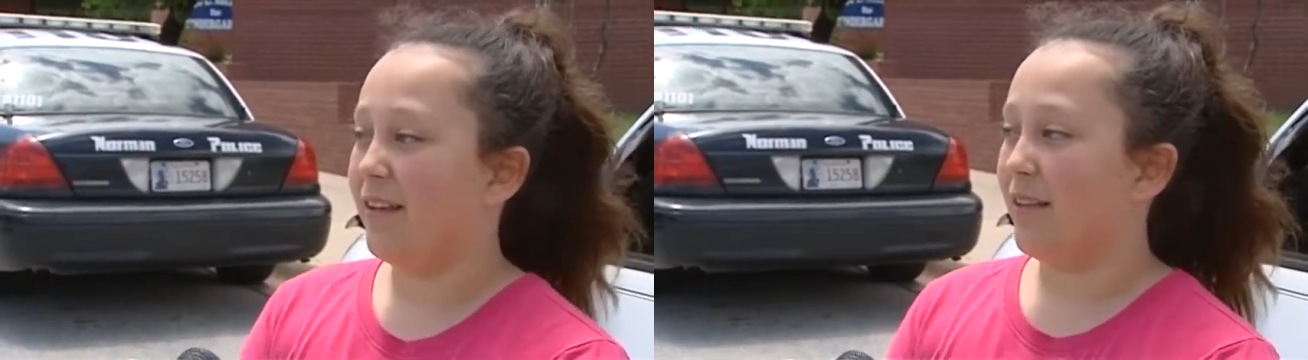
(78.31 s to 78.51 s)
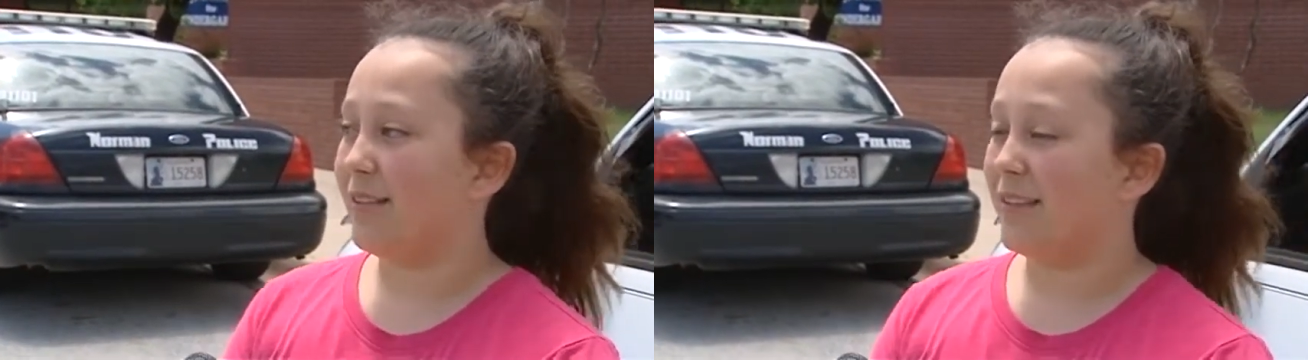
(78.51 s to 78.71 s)

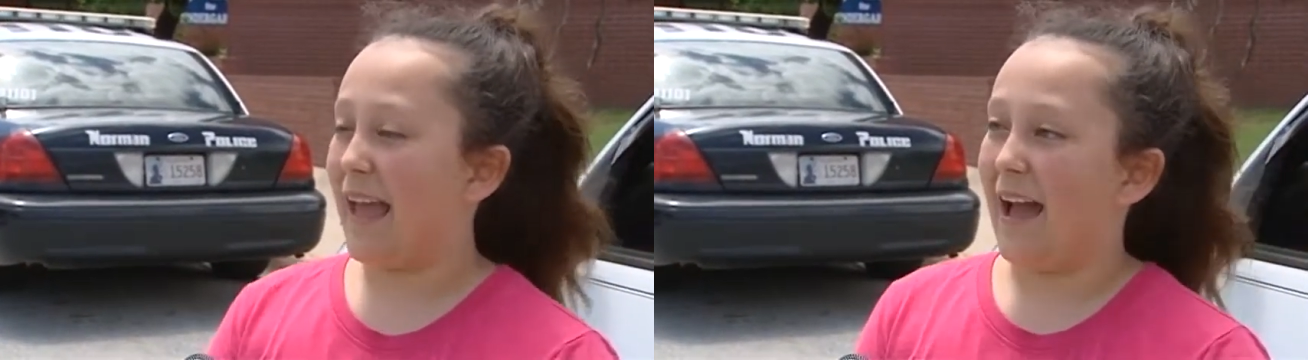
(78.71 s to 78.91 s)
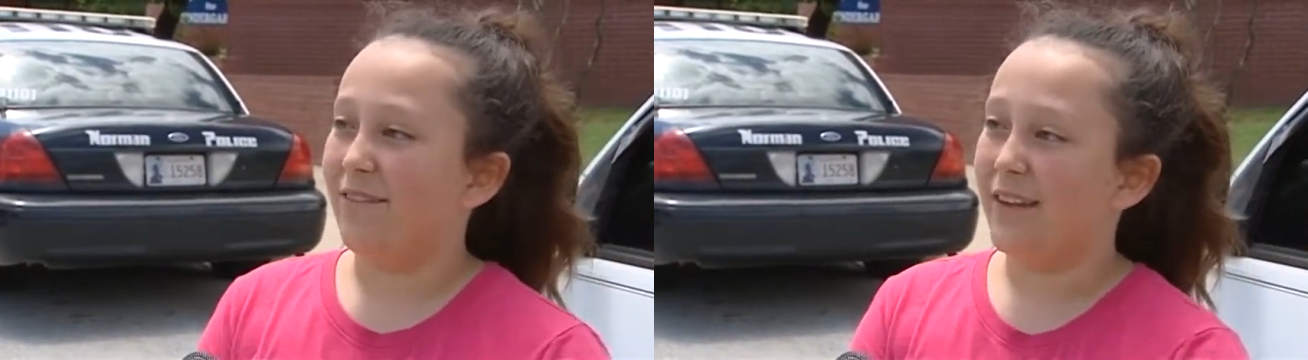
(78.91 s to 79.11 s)
the
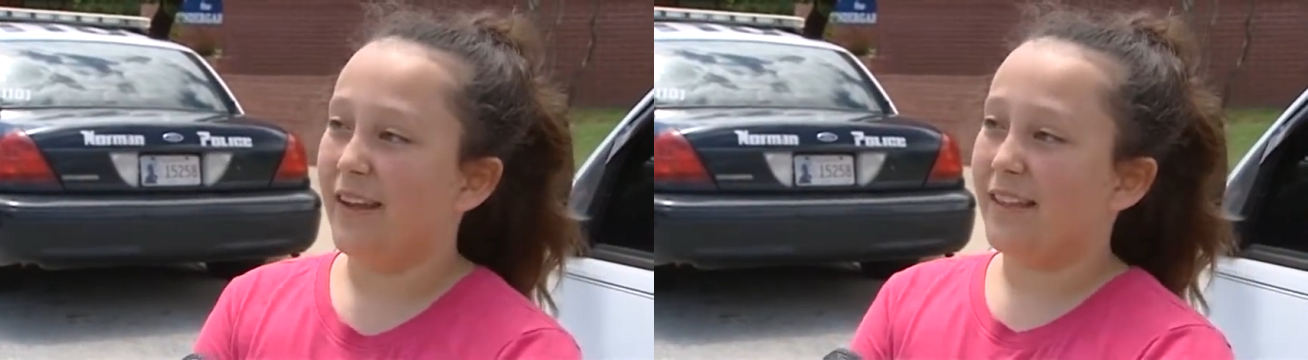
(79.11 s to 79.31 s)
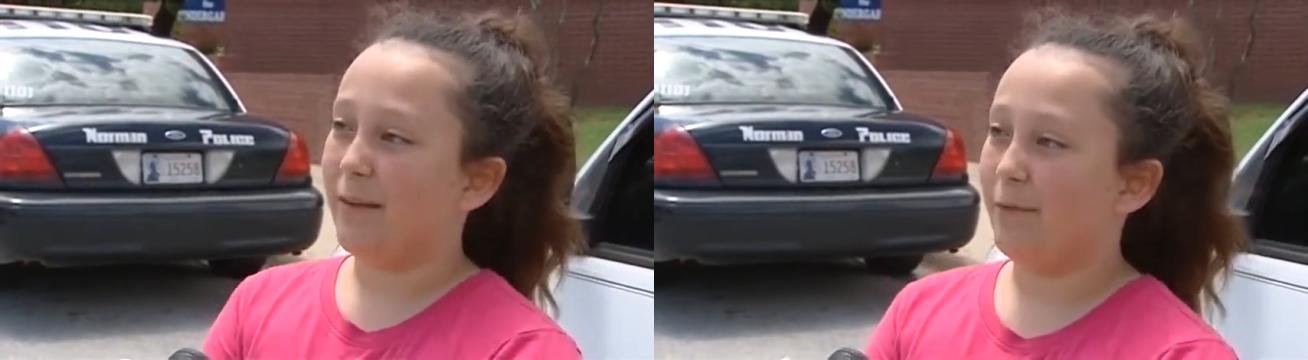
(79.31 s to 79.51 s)

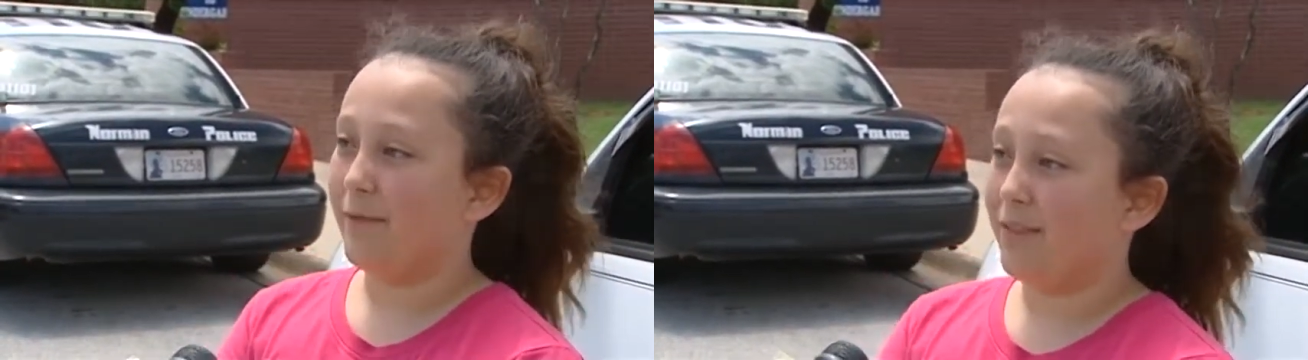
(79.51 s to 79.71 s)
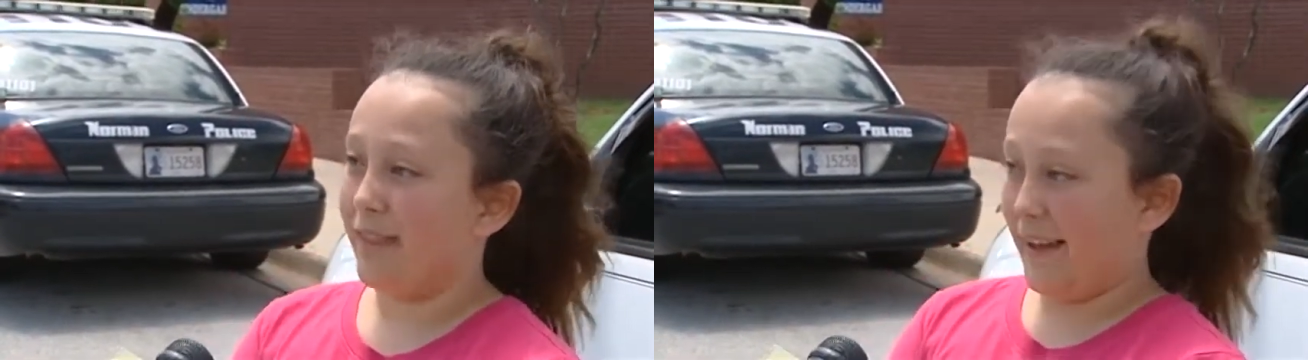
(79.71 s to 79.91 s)
cabinets
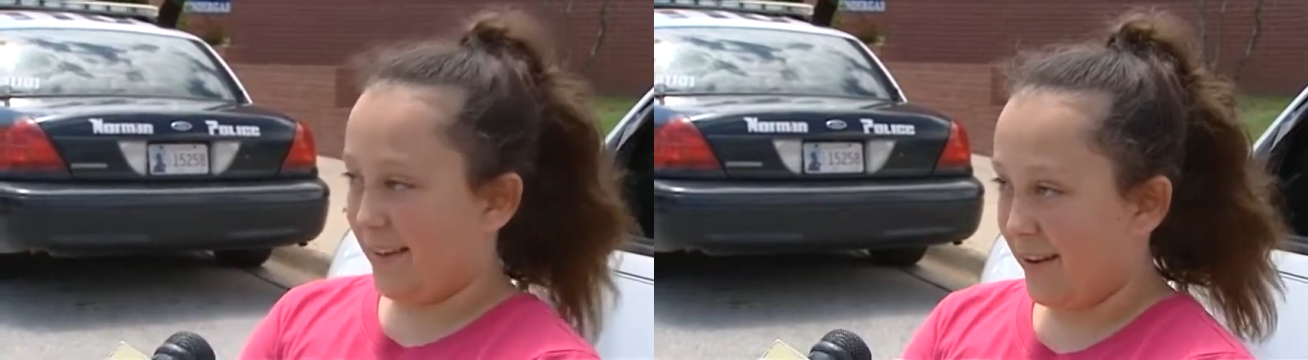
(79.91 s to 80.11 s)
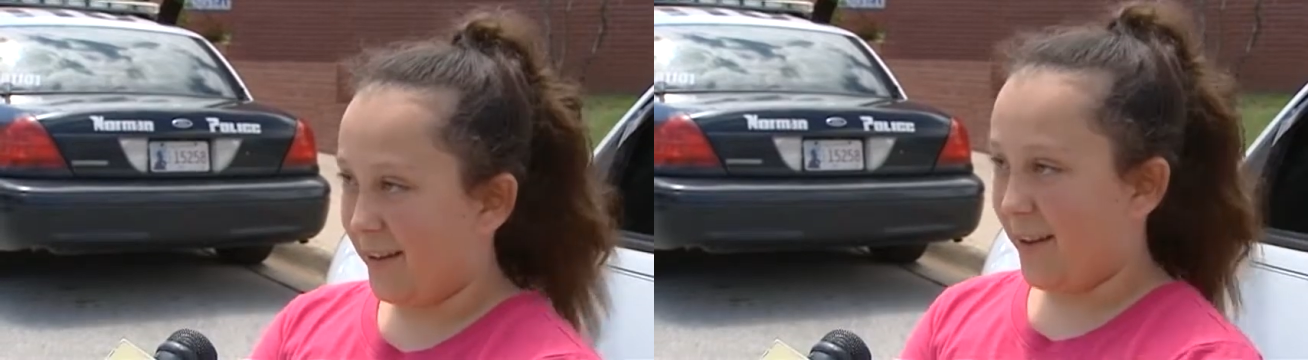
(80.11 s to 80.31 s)
and
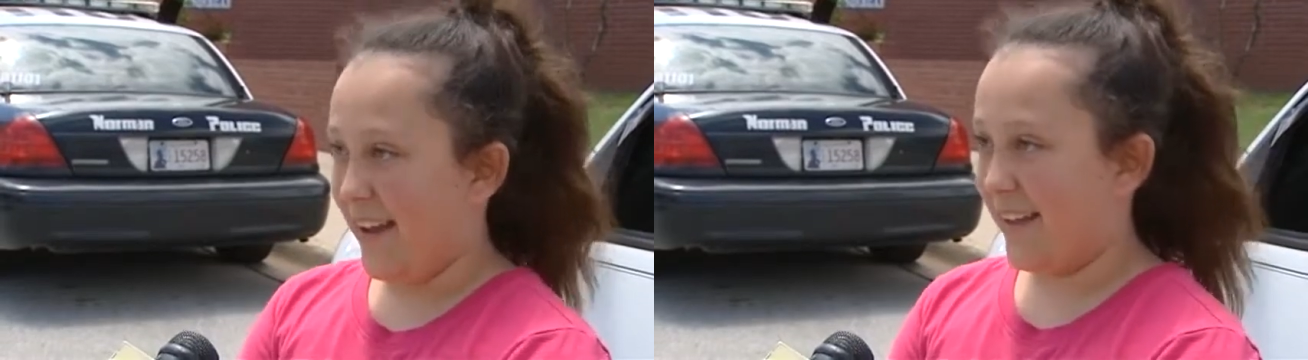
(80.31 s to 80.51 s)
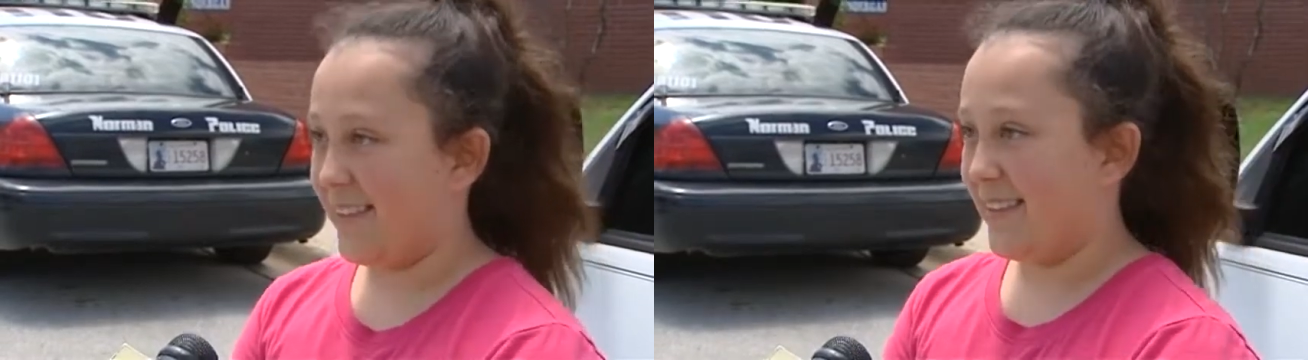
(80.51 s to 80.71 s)
like duck
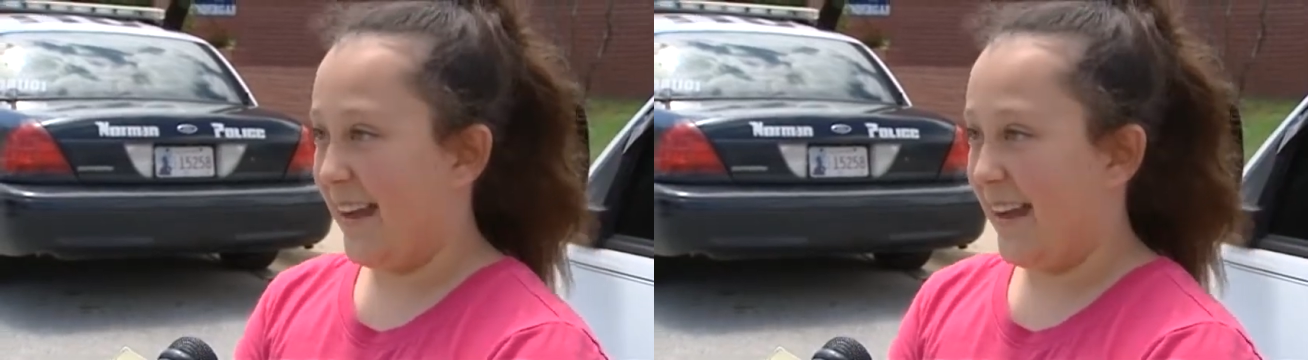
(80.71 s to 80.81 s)
our heads